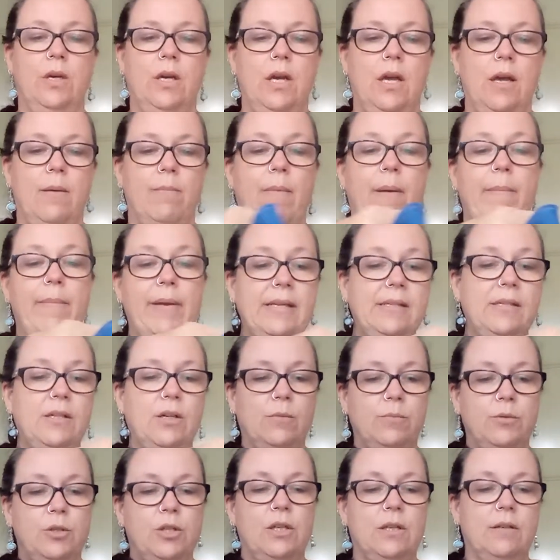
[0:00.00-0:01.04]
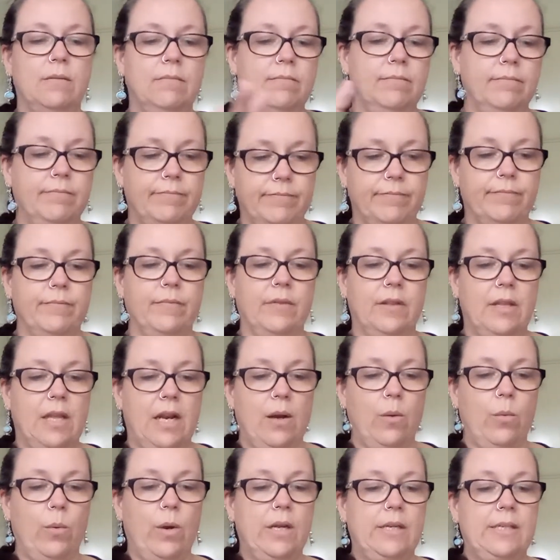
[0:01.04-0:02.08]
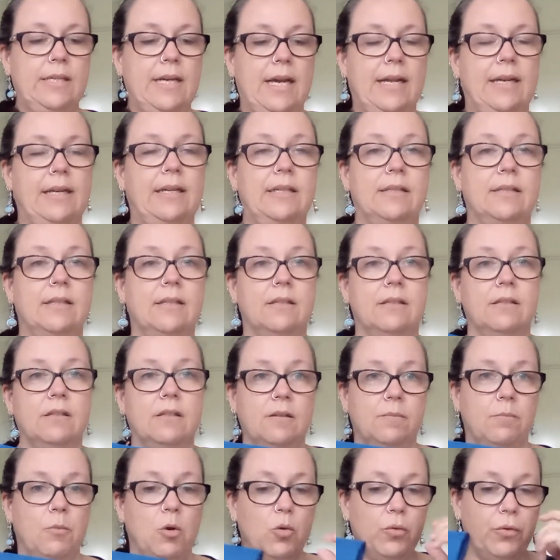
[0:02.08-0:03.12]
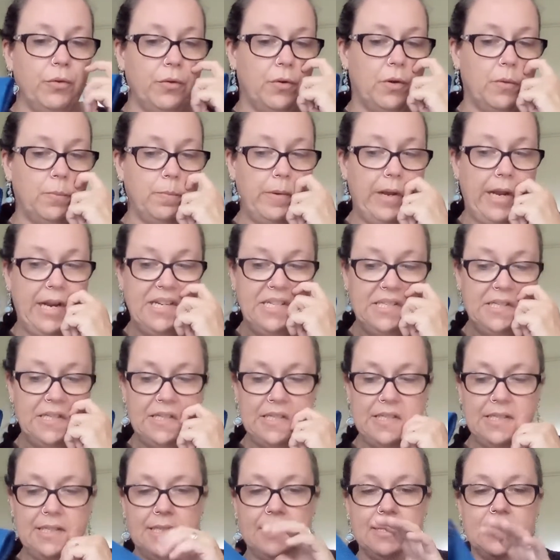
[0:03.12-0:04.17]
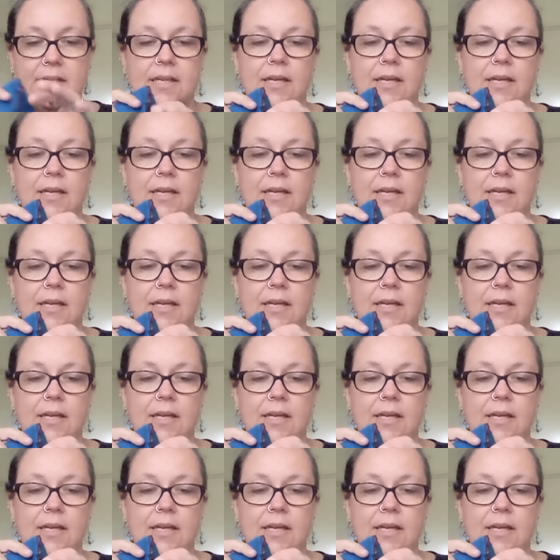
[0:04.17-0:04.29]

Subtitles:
my best option that I worked out is small pieces